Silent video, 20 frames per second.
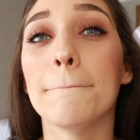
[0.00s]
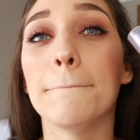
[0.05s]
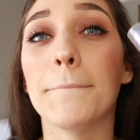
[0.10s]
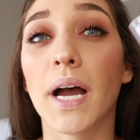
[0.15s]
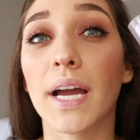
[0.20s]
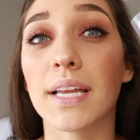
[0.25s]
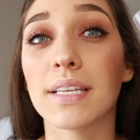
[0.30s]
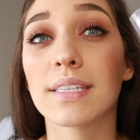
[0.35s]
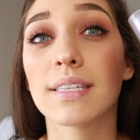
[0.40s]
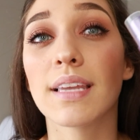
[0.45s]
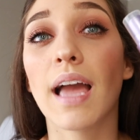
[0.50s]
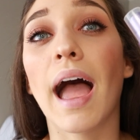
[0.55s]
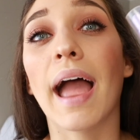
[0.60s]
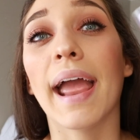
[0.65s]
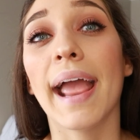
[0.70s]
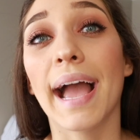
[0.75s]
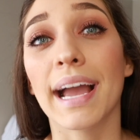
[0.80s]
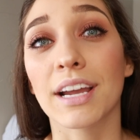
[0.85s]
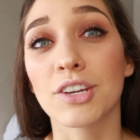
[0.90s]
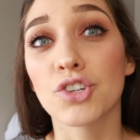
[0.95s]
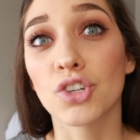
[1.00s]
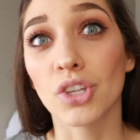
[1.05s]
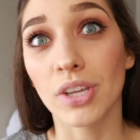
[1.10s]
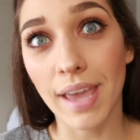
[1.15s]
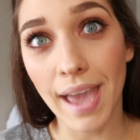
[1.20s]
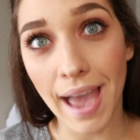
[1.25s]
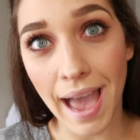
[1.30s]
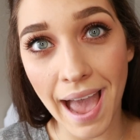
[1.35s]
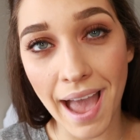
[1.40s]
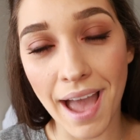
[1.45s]
but I actually
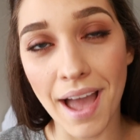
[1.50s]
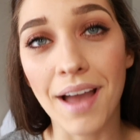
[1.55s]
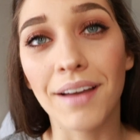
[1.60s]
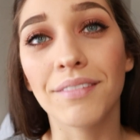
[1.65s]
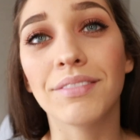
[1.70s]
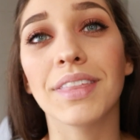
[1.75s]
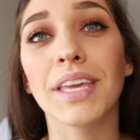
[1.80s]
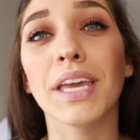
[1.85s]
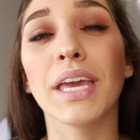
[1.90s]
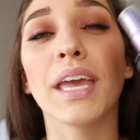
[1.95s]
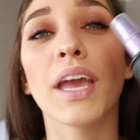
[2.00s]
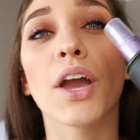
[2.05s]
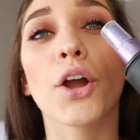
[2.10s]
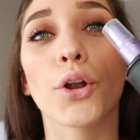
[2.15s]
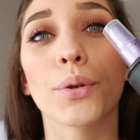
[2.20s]
have the